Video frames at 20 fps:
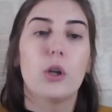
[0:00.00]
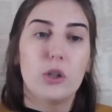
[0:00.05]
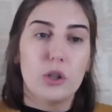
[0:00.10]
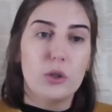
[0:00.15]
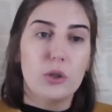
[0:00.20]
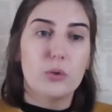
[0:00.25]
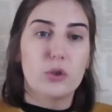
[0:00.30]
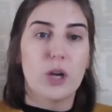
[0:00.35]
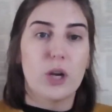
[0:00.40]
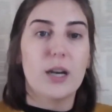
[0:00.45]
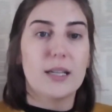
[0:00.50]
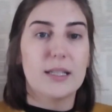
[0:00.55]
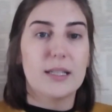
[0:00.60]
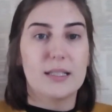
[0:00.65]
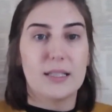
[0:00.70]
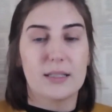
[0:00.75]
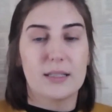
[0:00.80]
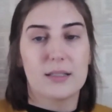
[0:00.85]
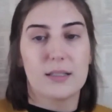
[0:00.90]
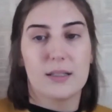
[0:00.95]
use chia
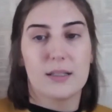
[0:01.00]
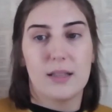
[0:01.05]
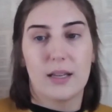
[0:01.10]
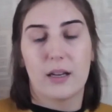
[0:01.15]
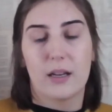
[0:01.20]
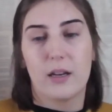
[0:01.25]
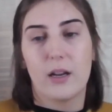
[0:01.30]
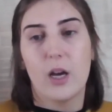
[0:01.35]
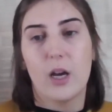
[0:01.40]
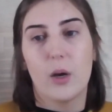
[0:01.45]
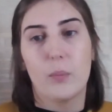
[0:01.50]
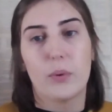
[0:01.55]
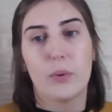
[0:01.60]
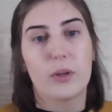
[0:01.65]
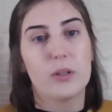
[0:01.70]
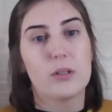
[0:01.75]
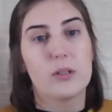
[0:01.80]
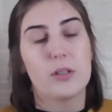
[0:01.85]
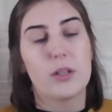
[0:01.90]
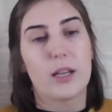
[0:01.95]
seeds to thicken it up
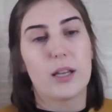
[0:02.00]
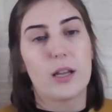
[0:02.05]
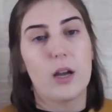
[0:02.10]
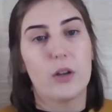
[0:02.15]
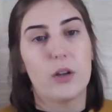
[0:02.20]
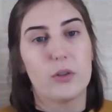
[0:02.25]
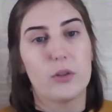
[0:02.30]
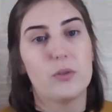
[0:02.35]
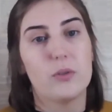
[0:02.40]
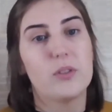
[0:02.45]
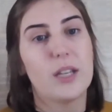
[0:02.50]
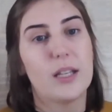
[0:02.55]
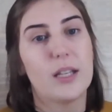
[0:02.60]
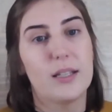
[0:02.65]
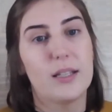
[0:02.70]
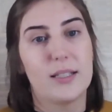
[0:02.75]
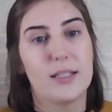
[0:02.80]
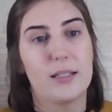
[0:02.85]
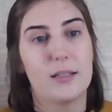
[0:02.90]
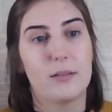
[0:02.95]
because they can't use
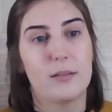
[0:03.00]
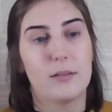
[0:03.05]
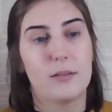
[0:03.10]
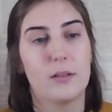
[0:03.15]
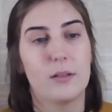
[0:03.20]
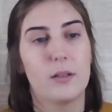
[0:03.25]
gelatin.